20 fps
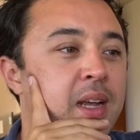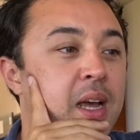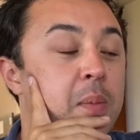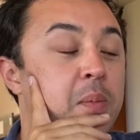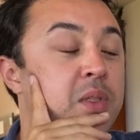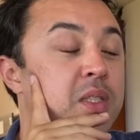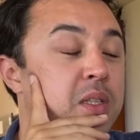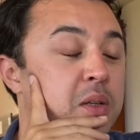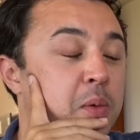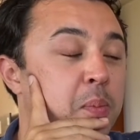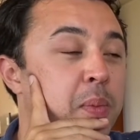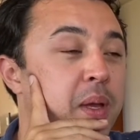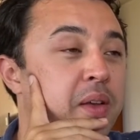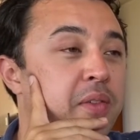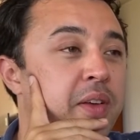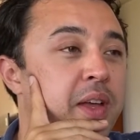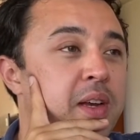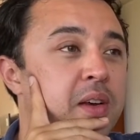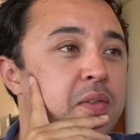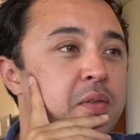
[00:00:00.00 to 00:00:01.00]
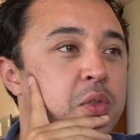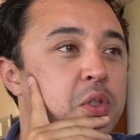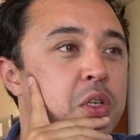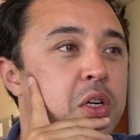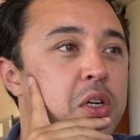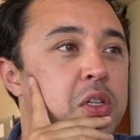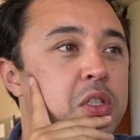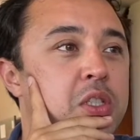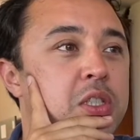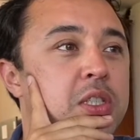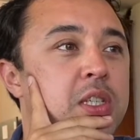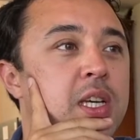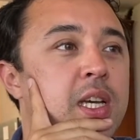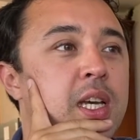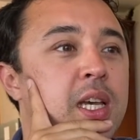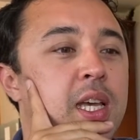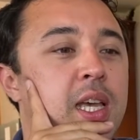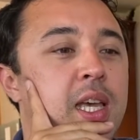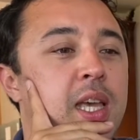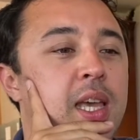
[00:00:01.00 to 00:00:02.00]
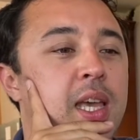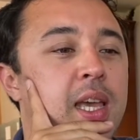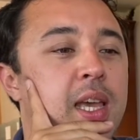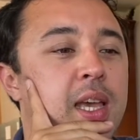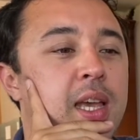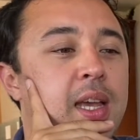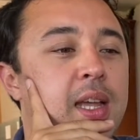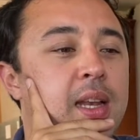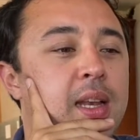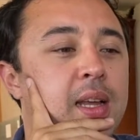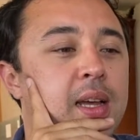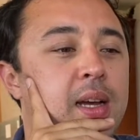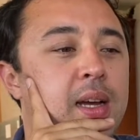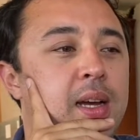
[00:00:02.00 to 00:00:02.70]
I'm still a big fan of Josh, and